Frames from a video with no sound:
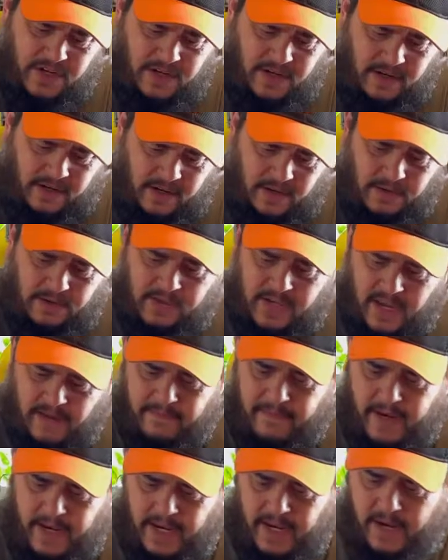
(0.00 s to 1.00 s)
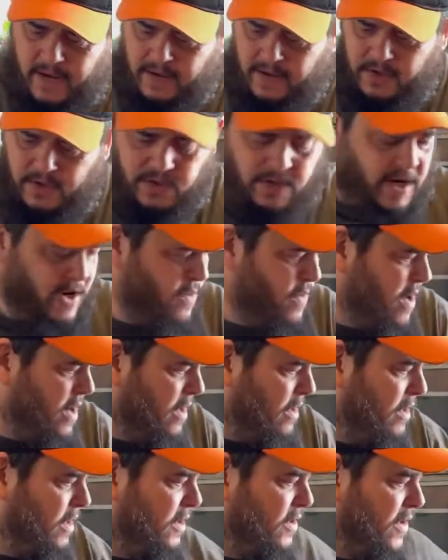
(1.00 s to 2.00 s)
close-up video to show you what it
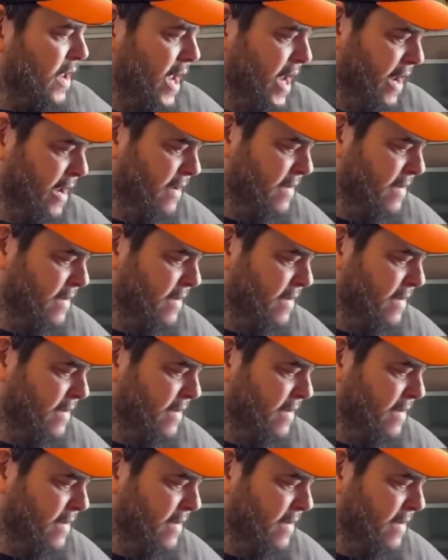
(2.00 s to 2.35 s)
looks like,